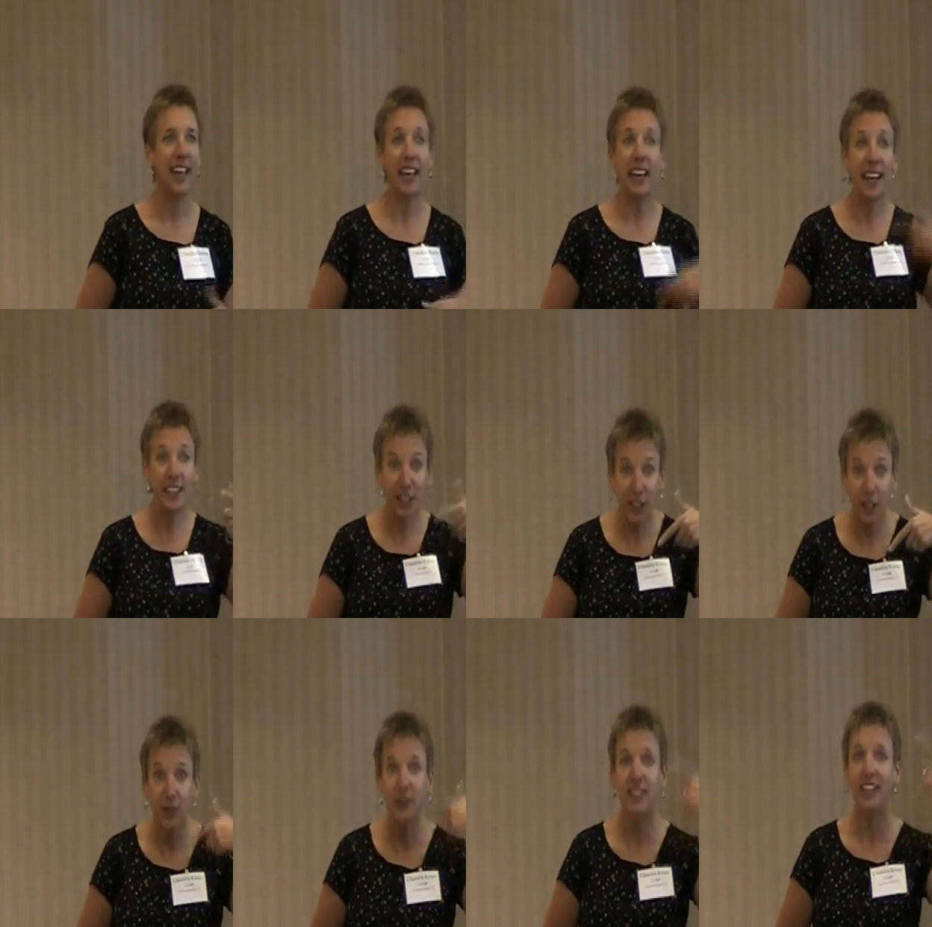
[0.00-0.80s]
It
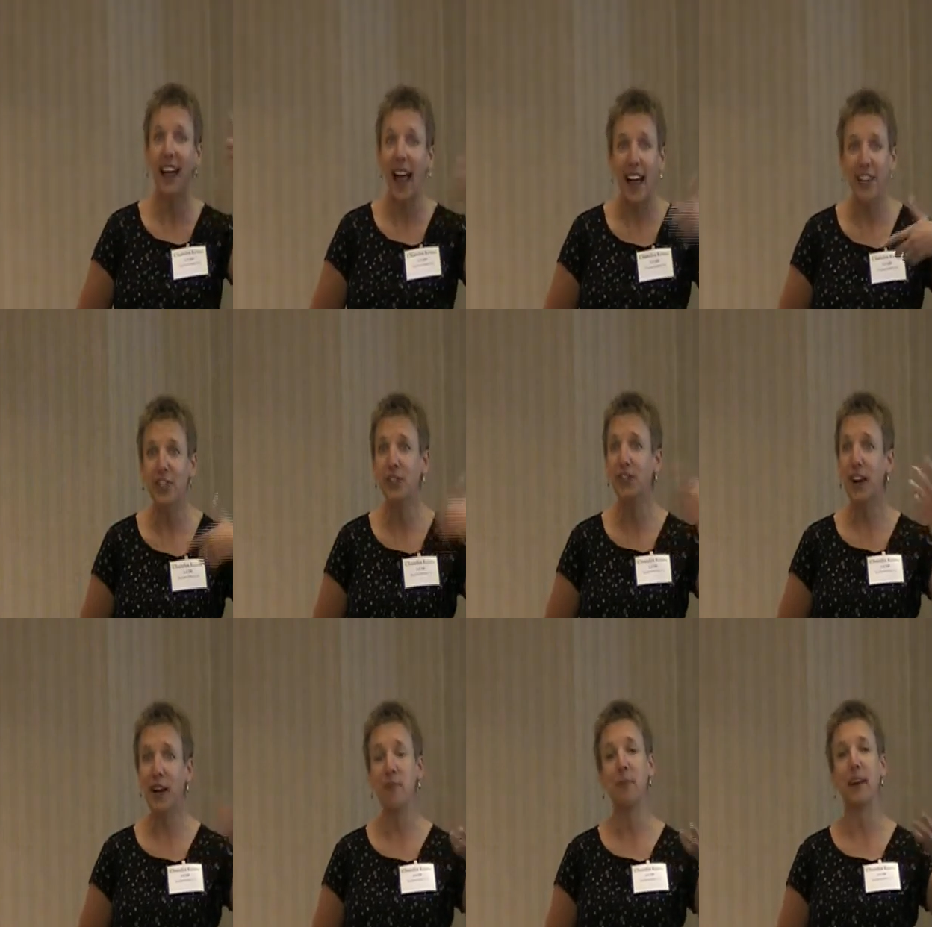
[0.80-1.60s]
executes it as you're
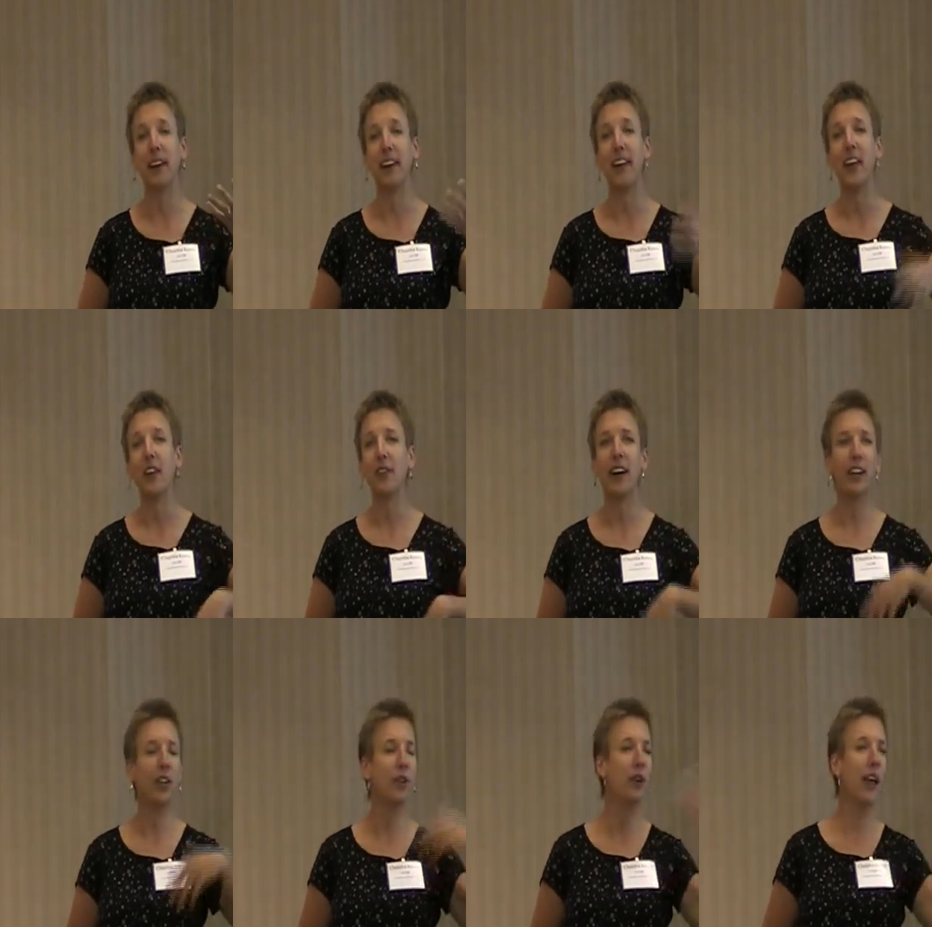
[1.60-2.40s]
typing,
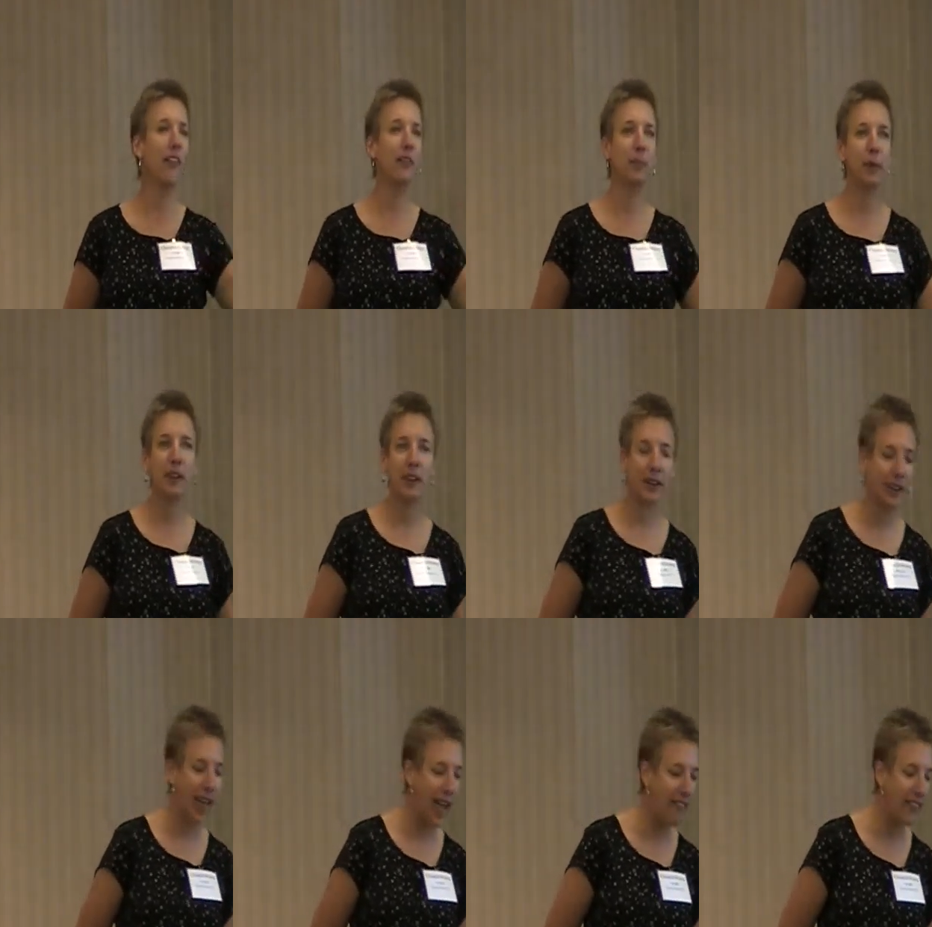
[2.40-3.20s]
right? You don't have
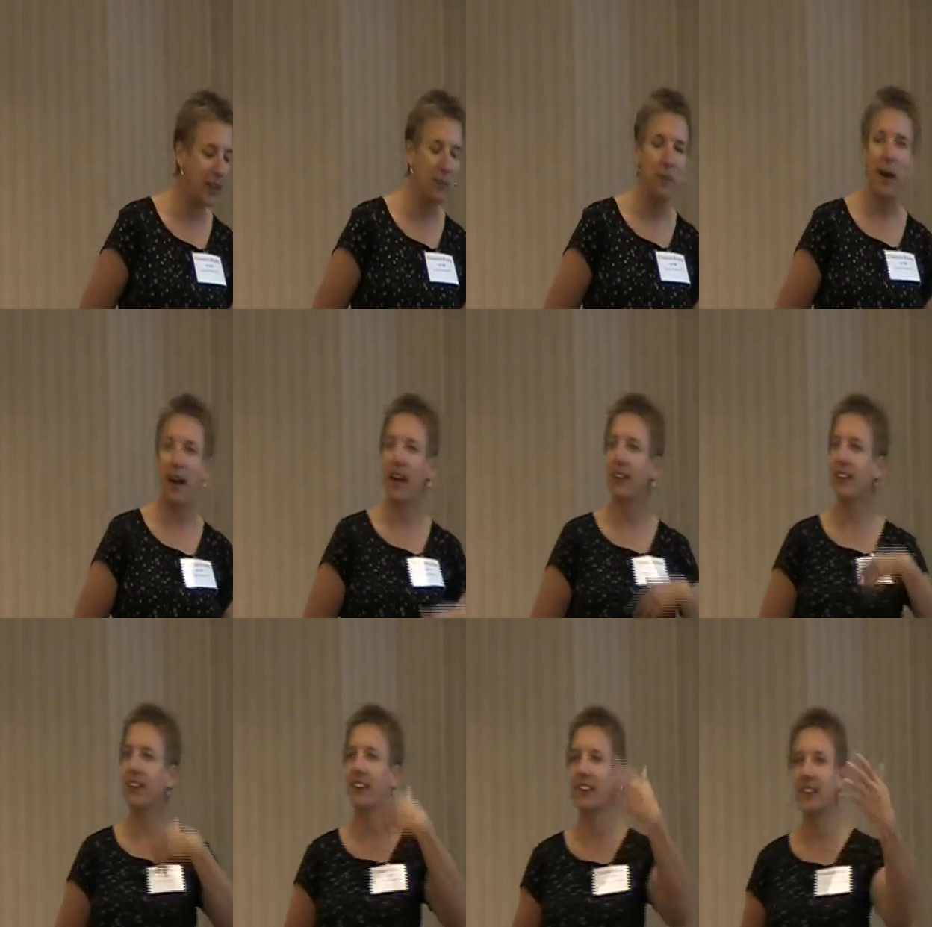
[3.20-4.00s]
to have a
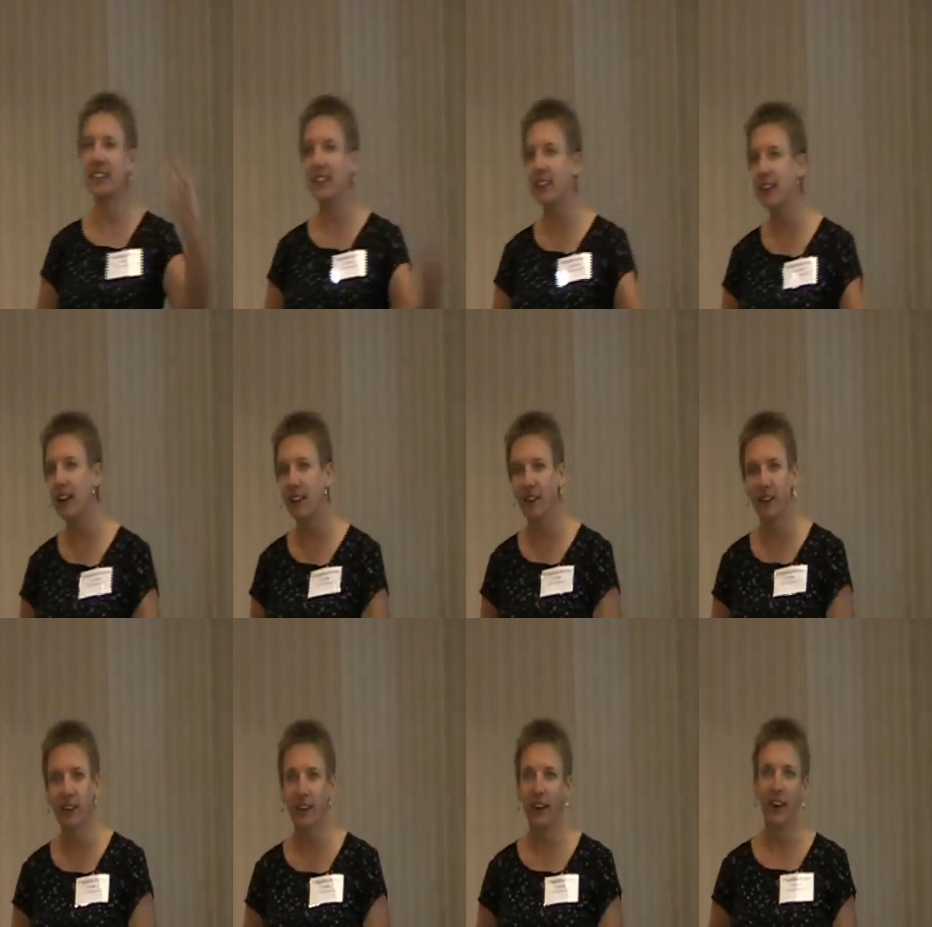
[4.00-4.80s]
compiler and sit there
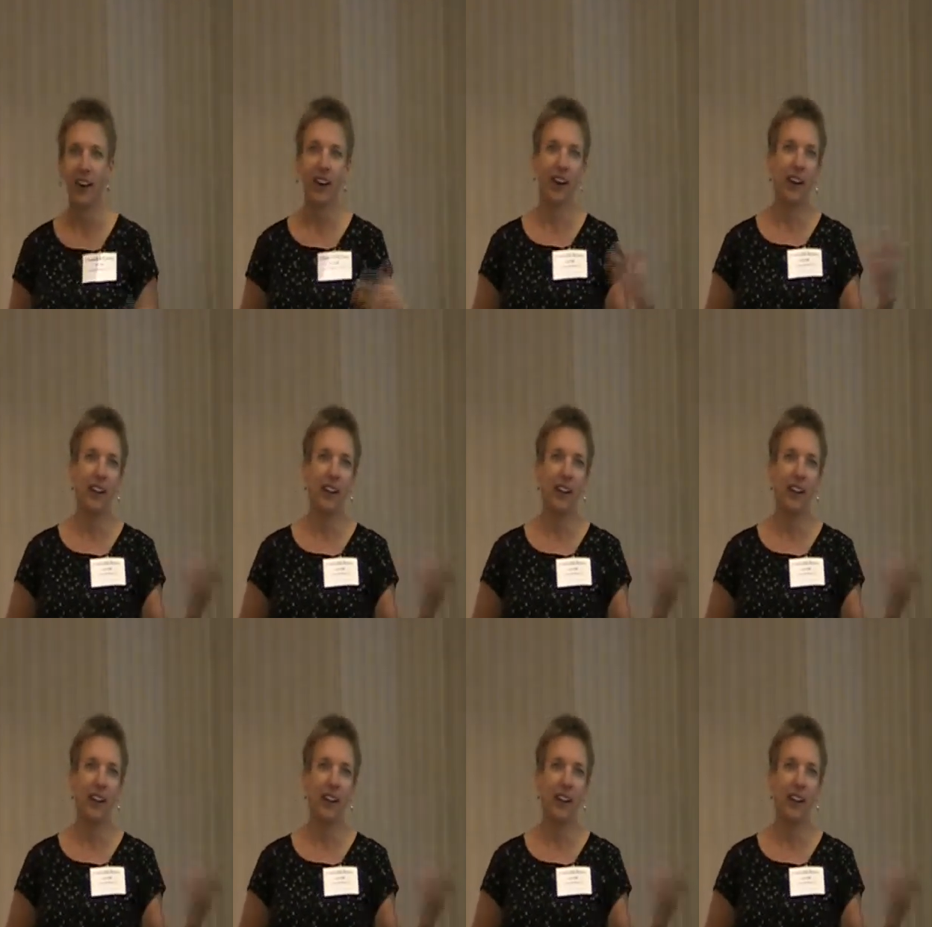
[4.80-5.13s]
for